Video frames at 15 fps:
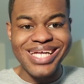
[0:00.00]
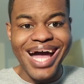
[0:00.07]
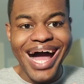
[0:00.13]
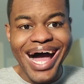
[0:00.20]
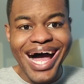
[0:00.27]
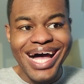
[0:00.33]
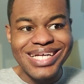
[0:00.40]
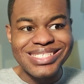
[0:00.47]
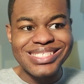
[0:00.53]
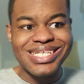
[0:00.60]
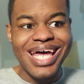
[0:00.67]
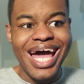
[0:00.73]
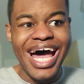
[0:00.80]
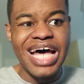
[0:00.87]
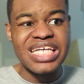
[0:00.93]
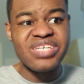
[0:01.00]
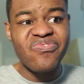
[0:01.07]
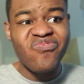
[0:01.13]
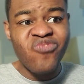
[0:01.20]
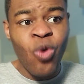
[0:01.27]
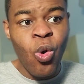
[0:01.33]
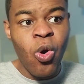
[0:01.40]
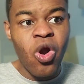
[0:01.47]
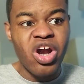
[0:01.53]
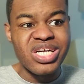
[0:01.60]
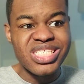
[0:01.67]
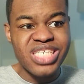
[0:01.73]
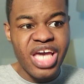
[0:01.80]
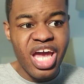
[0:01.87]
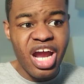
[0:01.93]
S has 4
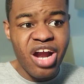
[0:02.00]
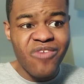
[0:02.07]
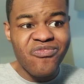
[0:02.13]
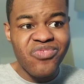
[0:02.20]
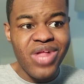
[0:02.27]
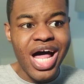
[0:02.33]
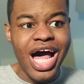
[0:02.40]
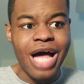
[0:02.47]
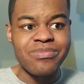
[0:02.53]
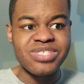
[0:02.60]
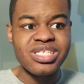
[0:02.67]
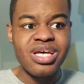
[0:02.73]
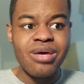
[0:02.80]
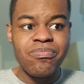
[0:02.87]
teraflops,